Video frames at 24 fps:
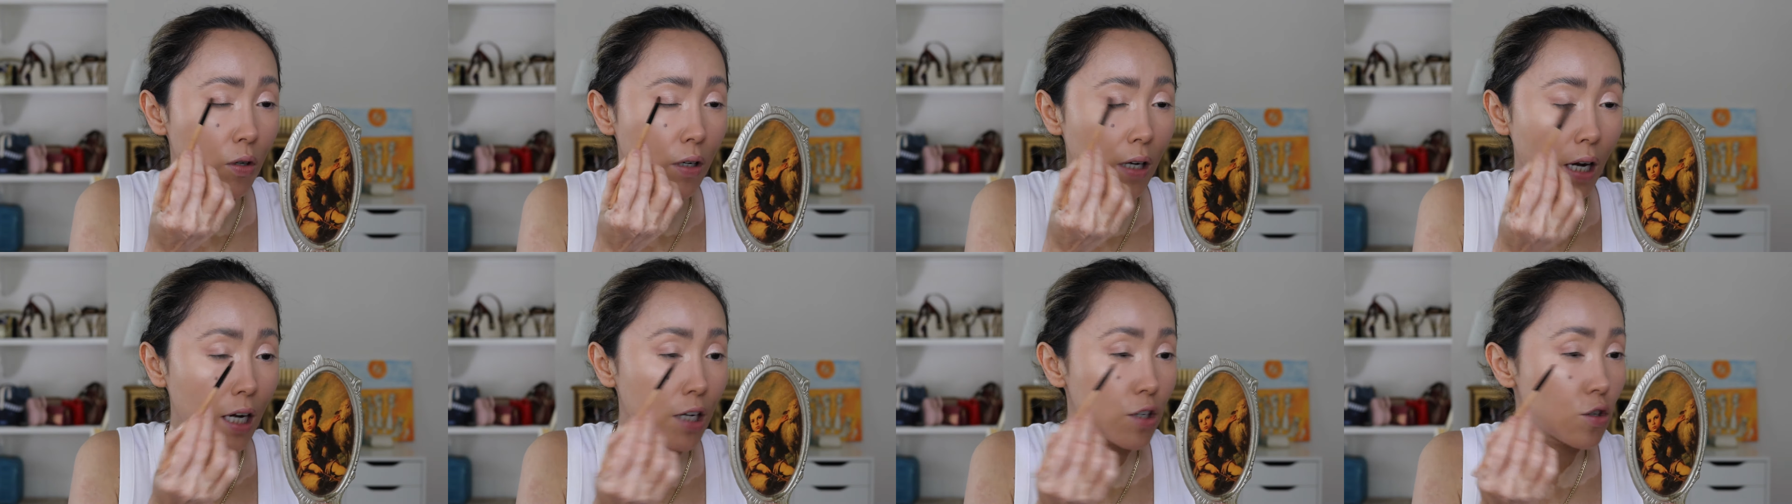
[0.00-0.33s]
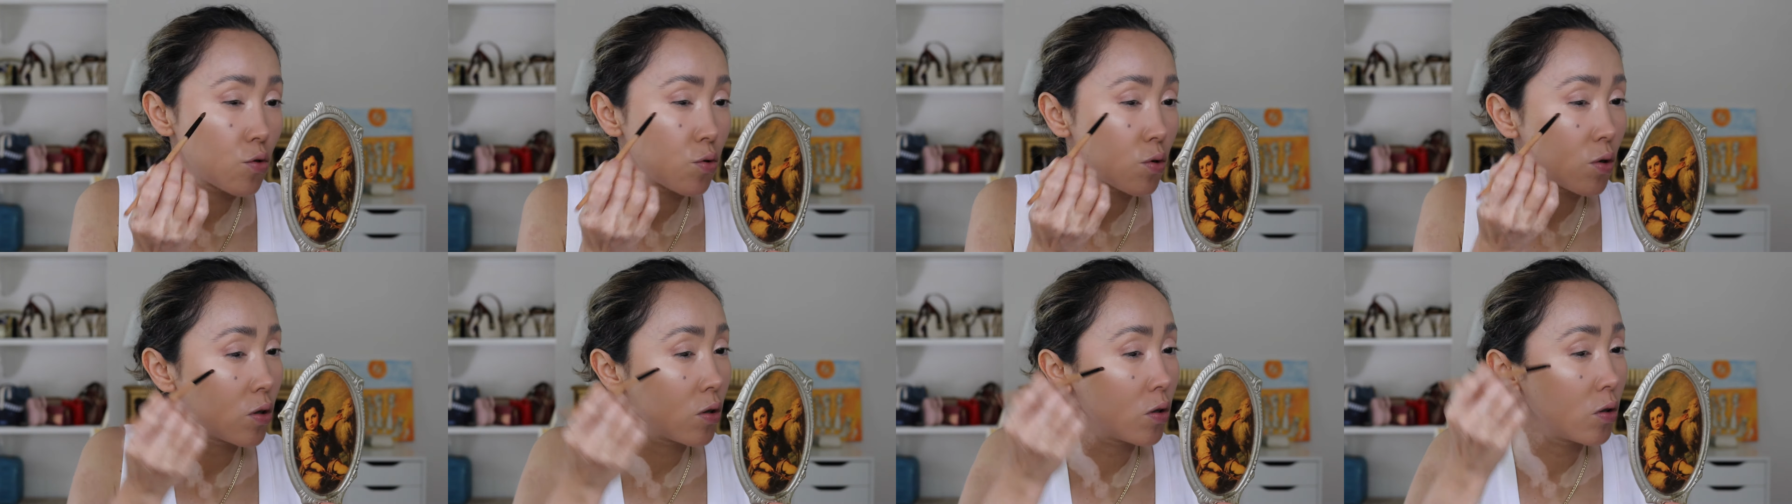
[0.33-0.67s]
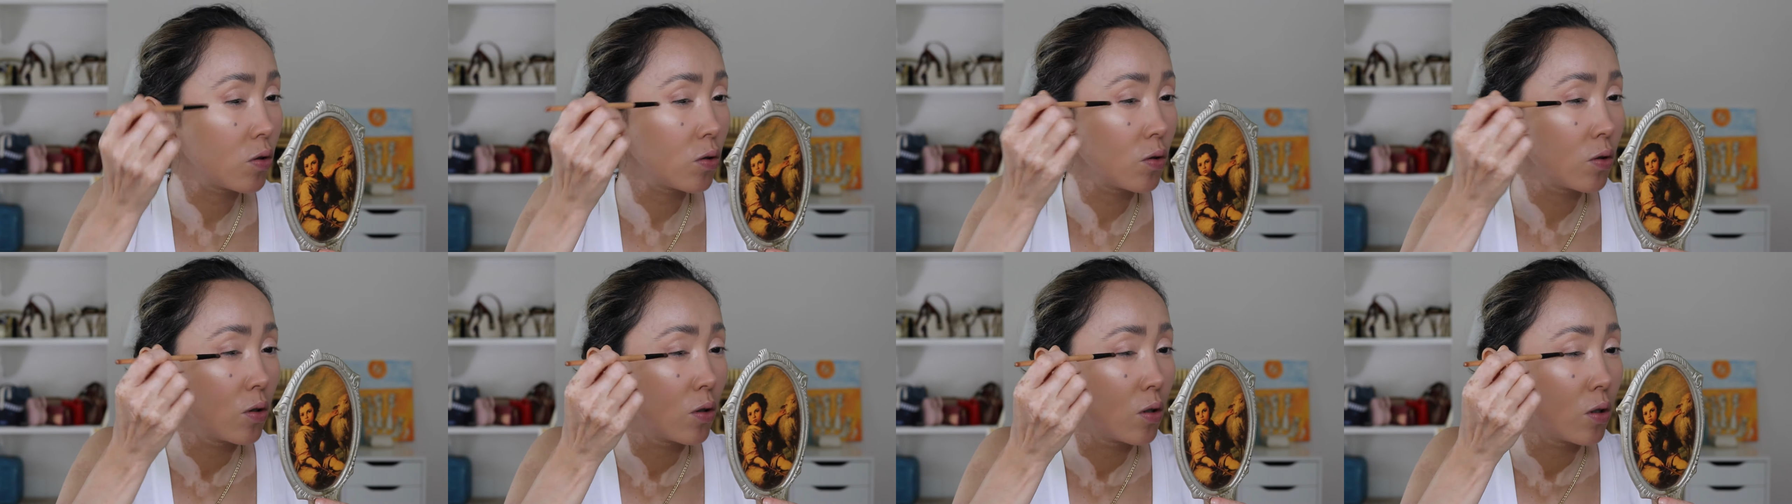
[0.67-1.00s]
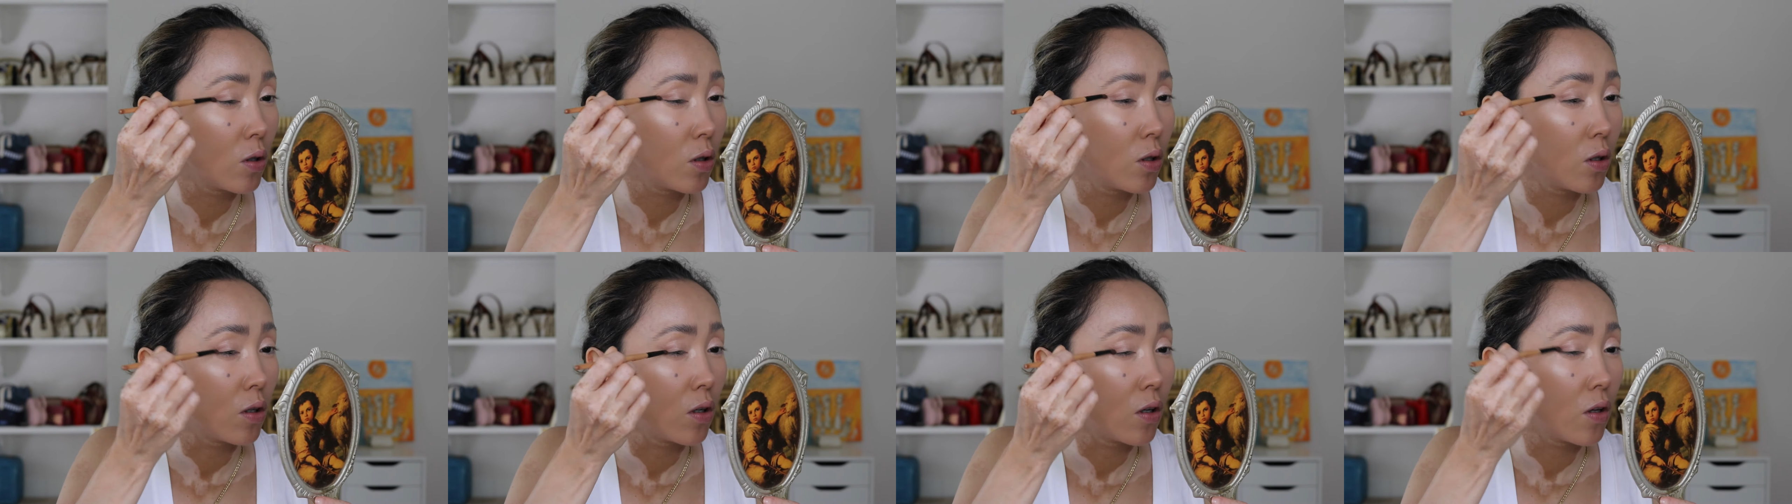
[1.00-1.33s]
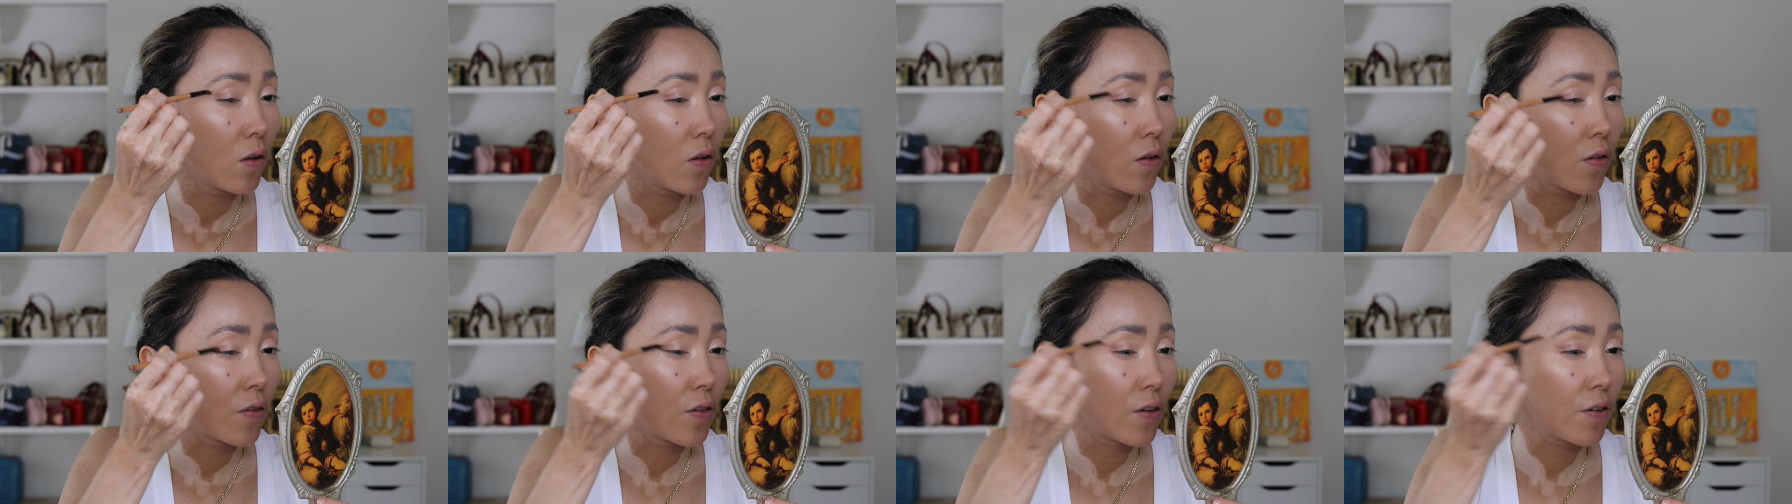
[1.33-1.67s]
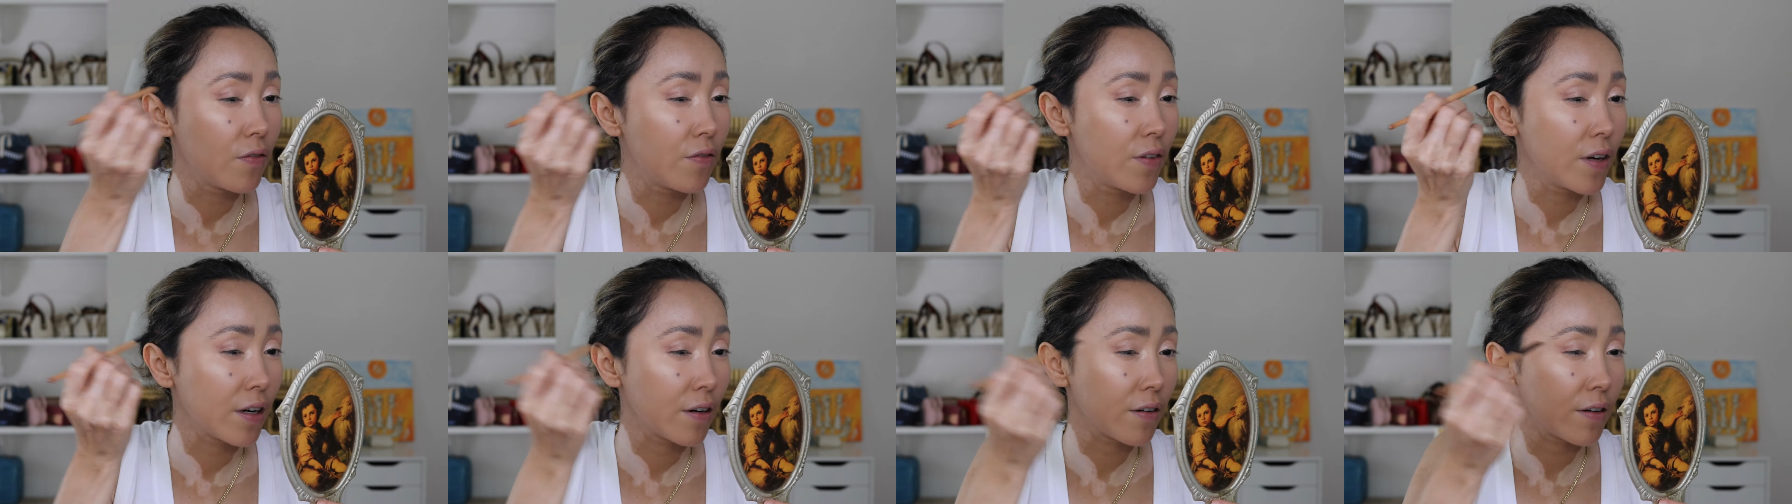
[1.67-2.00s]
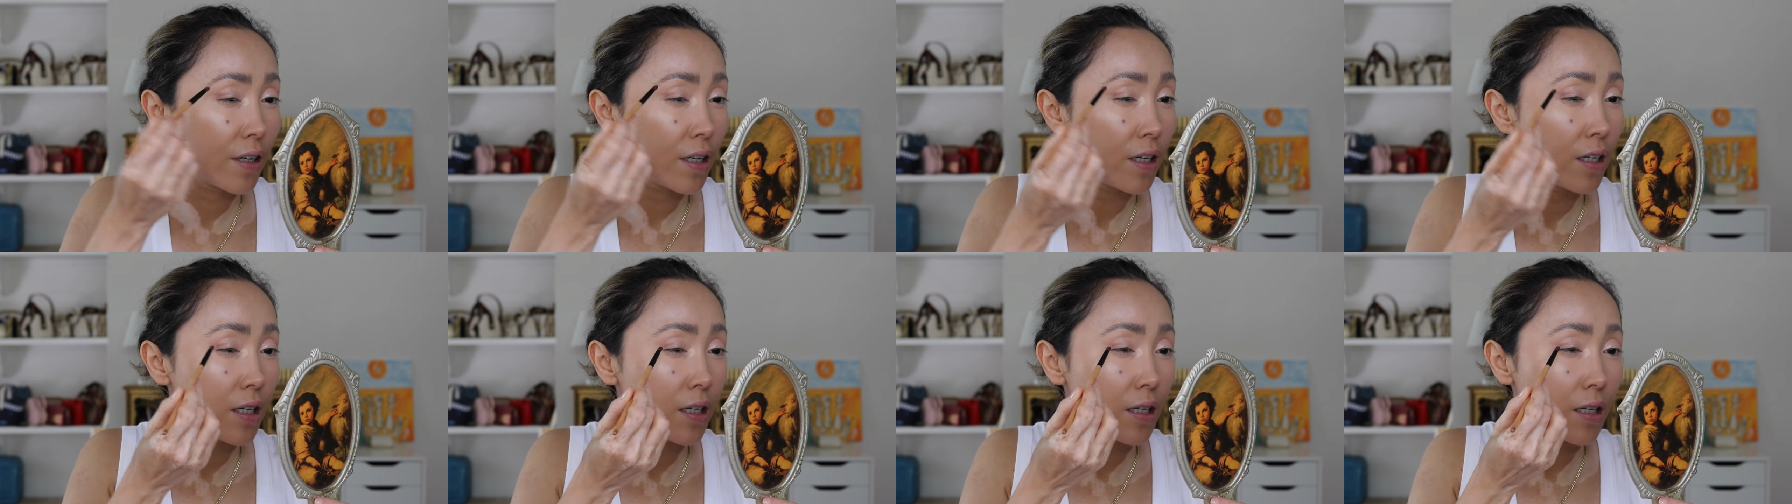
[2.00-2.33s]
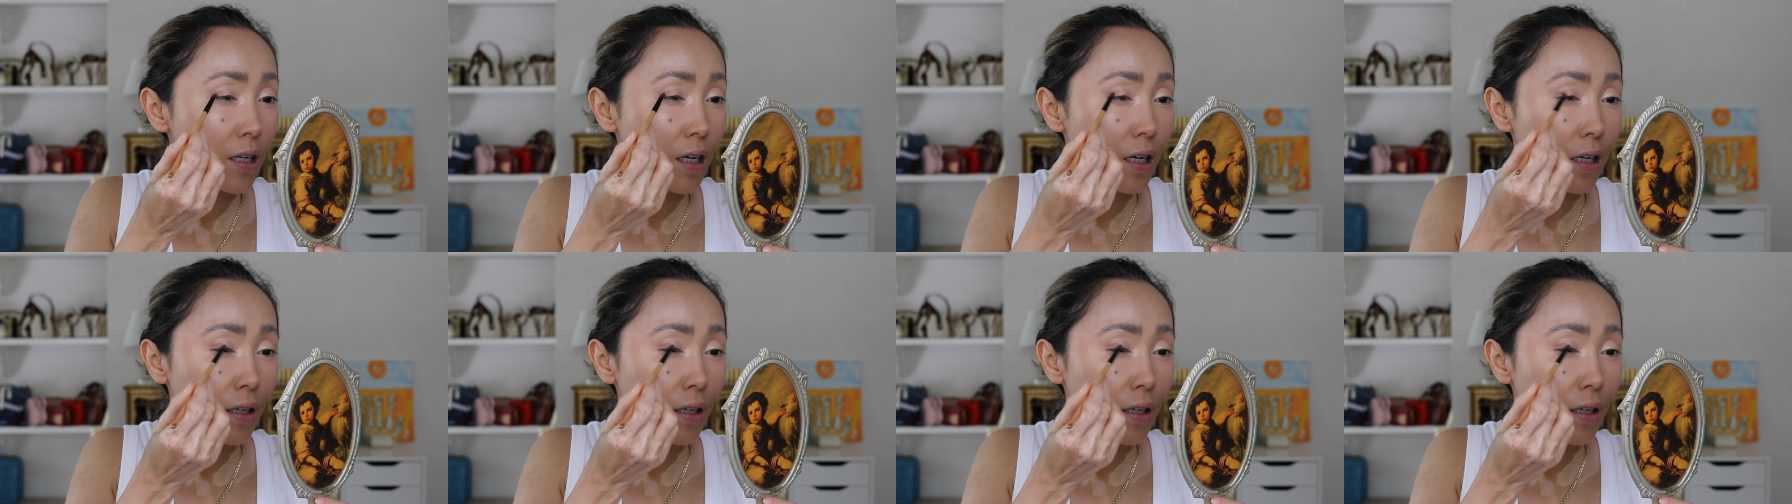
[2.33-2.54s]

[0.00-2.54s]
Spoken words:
natural, the very,